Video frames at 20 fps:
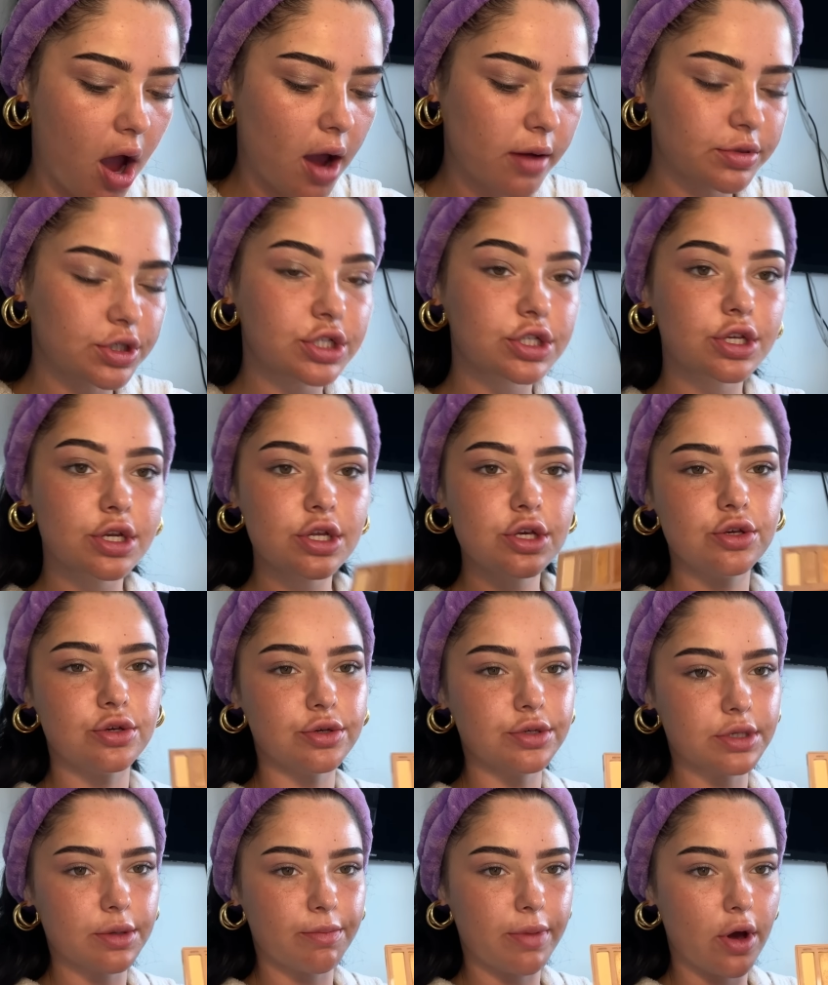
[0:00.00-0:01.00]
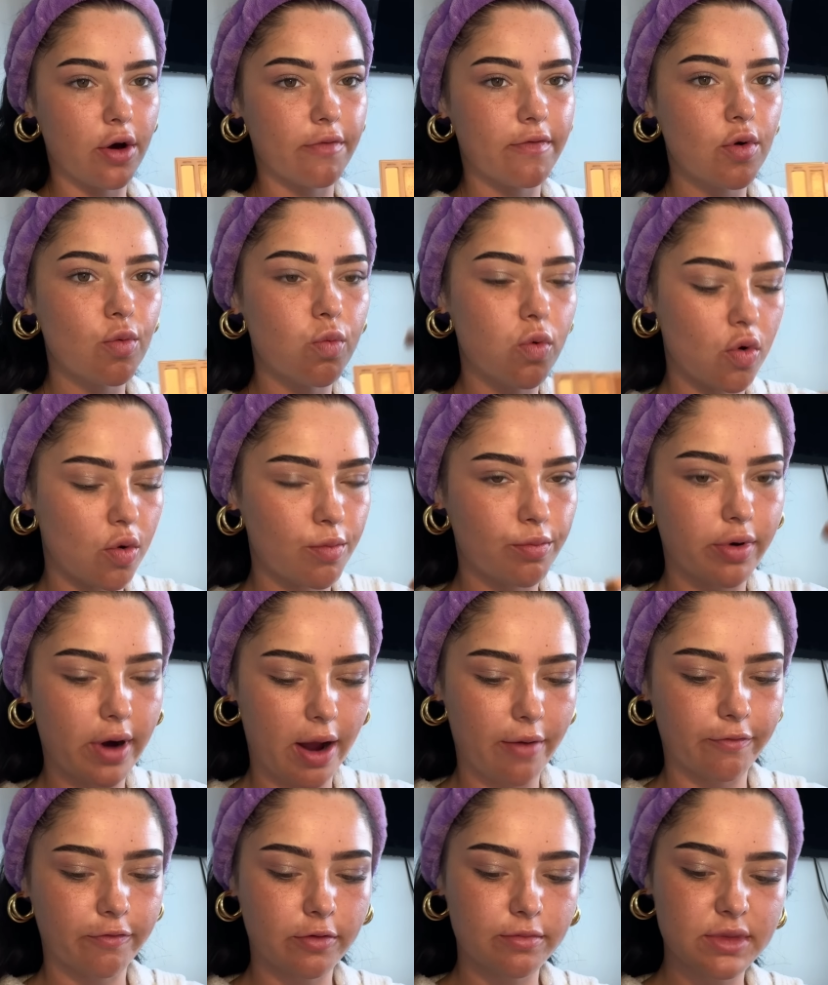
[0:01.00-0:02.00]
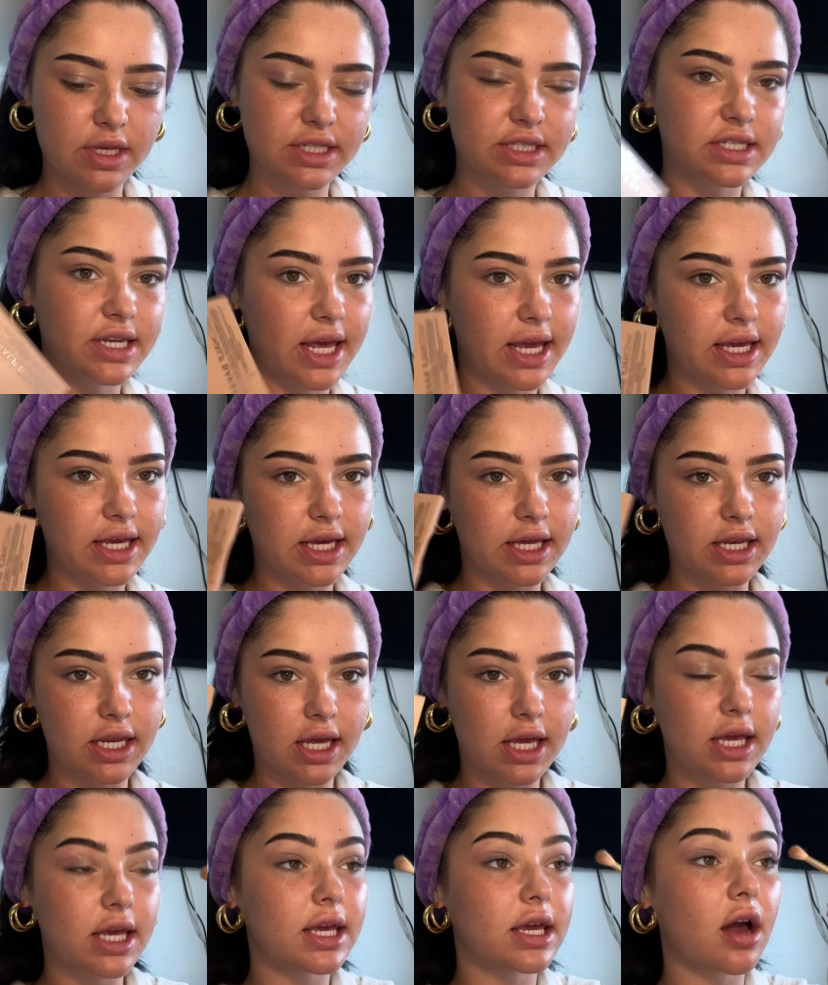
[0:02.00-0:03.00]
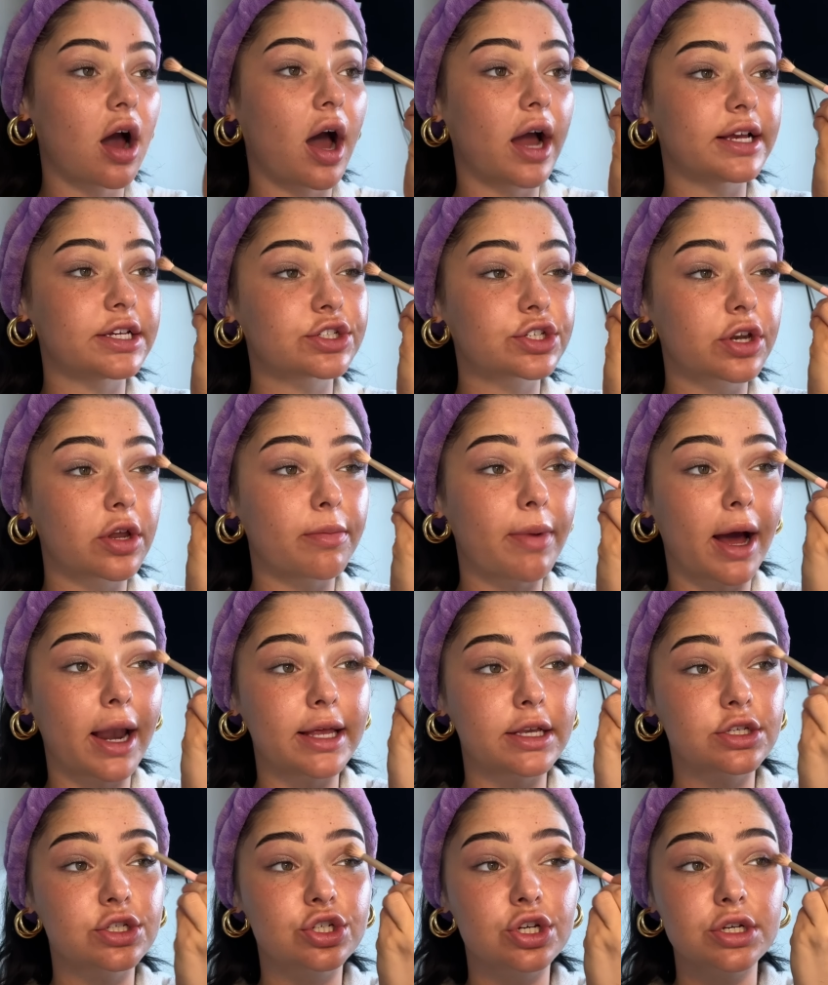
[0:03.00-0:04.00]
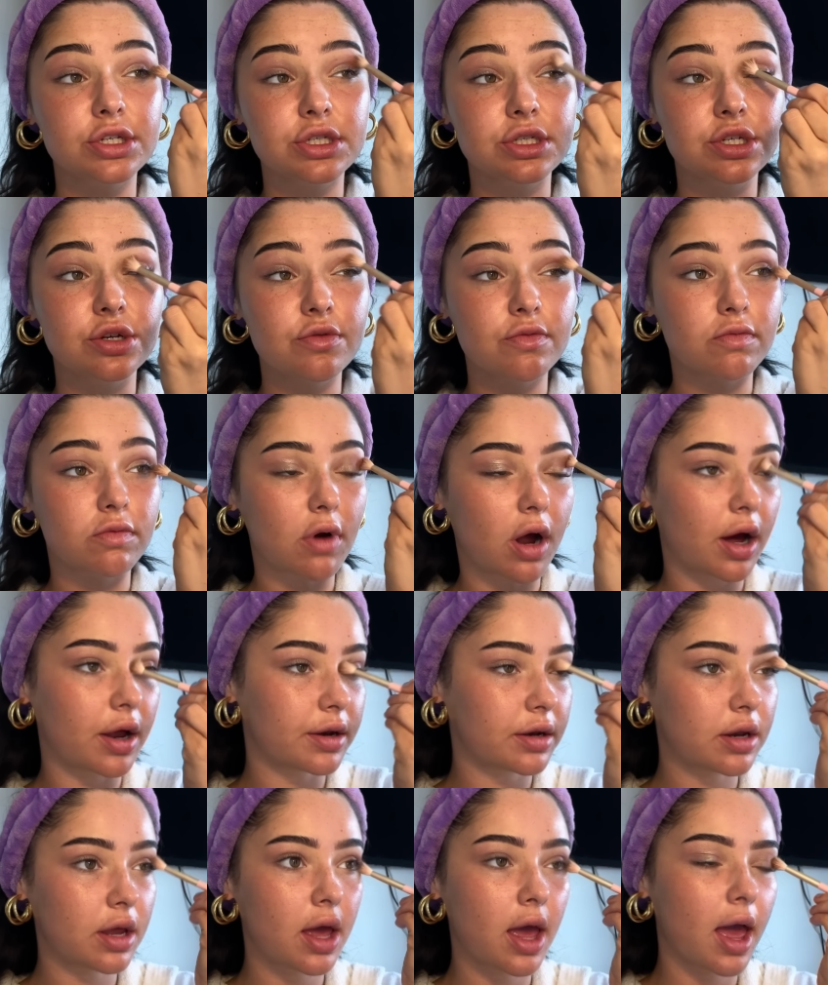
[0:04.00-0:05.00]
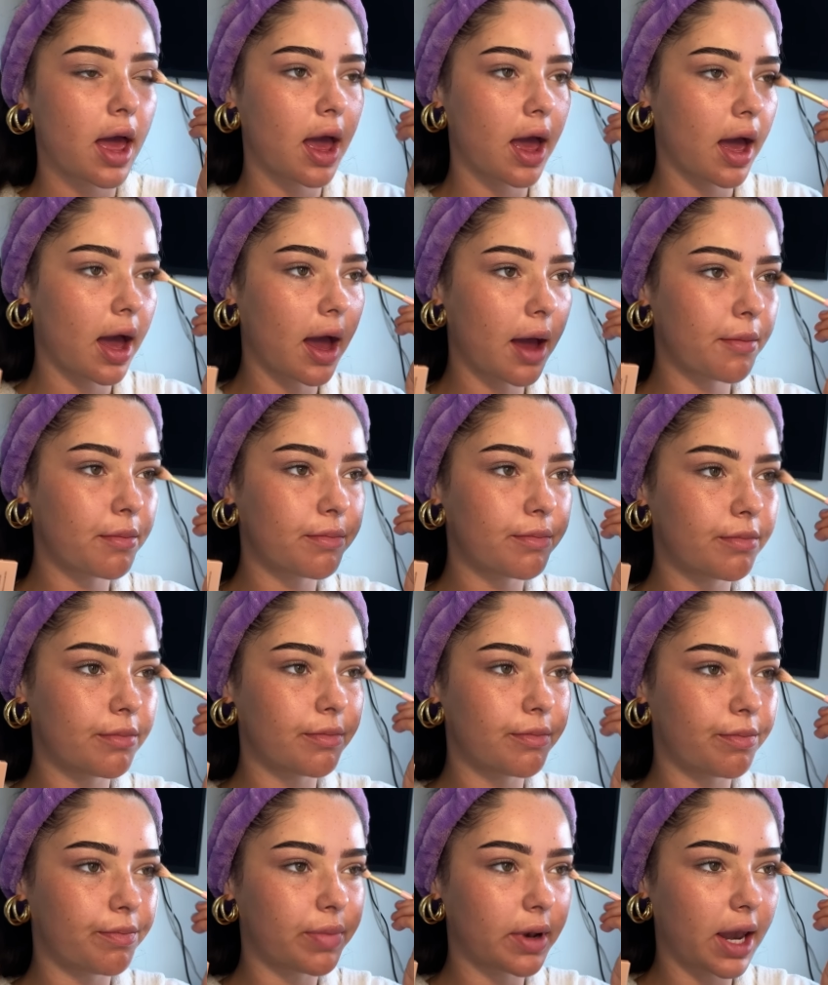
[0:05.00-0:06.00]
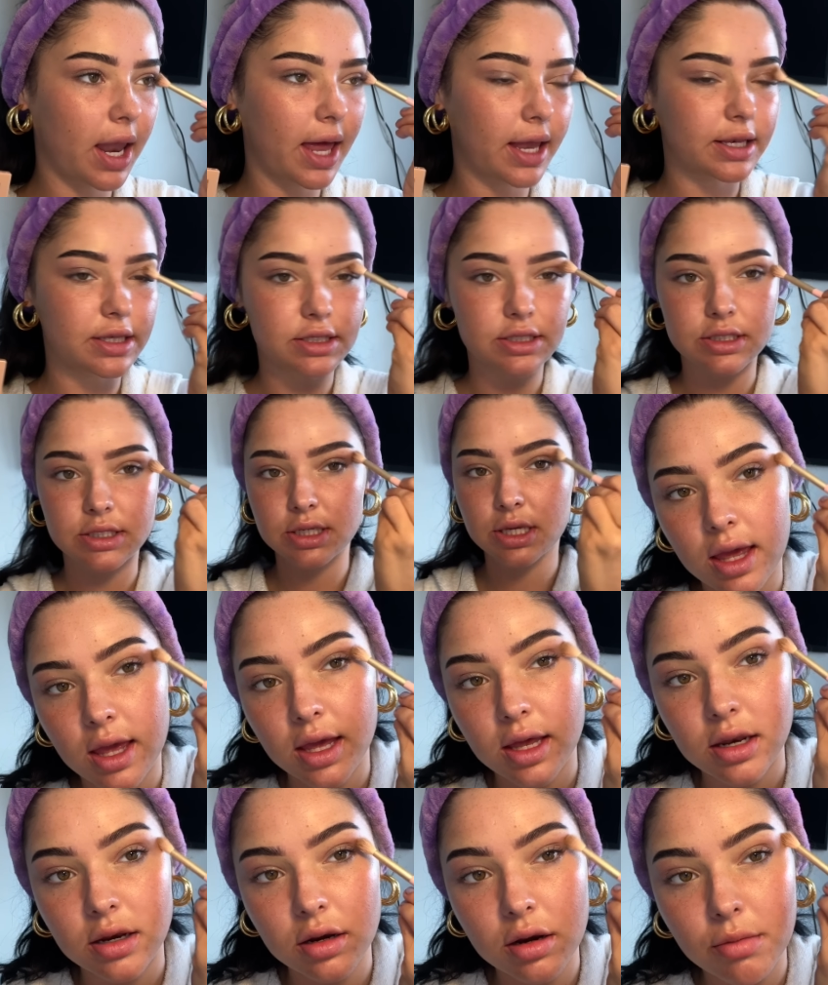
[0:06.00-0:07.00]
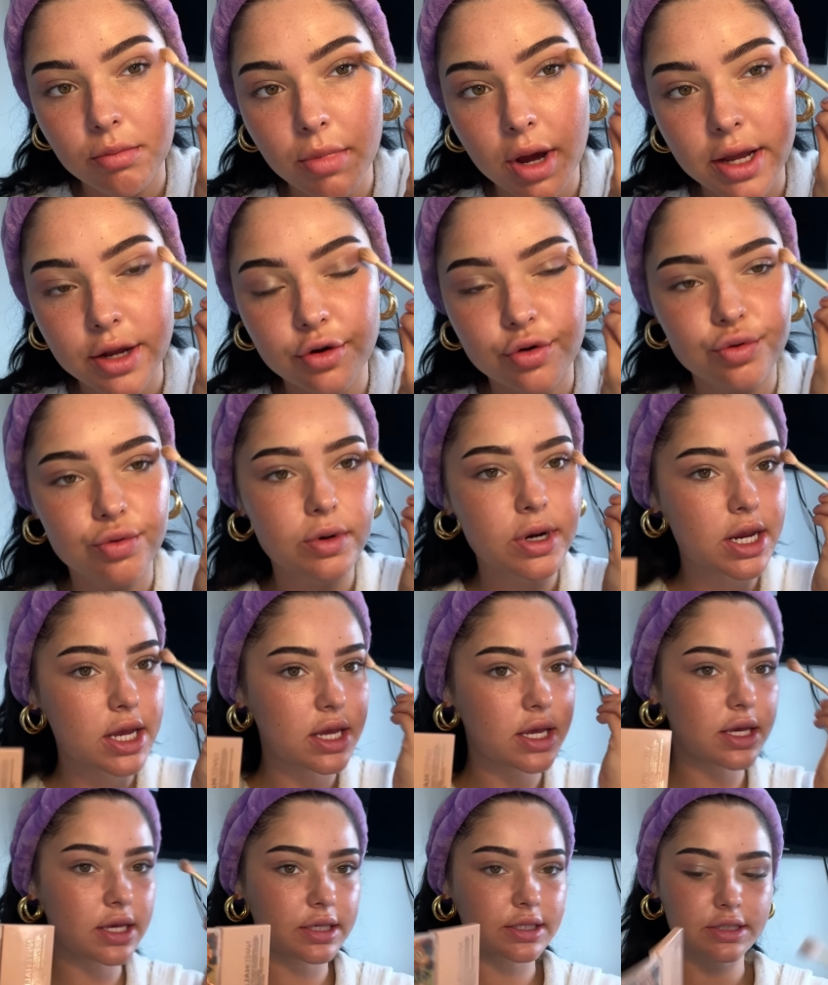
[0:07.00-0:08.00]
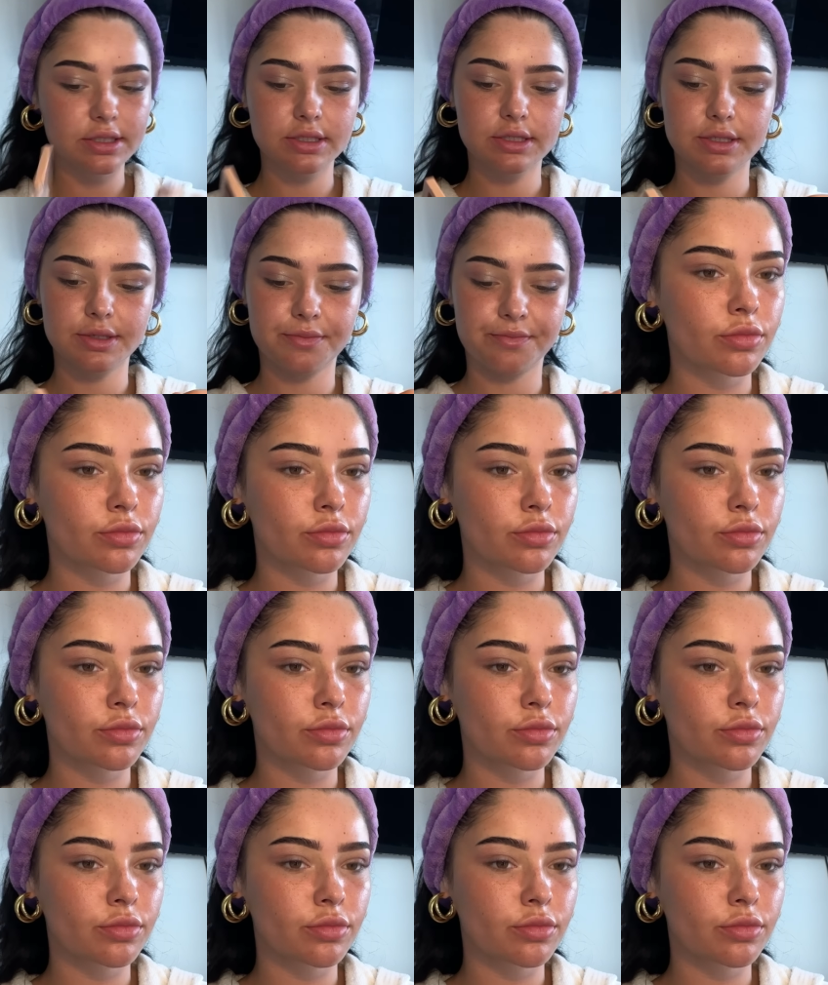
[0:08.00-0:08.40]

I'm just going to use a bit of a warm brown from this Naked Heat eyeshadow palette just to run and blend in my crease,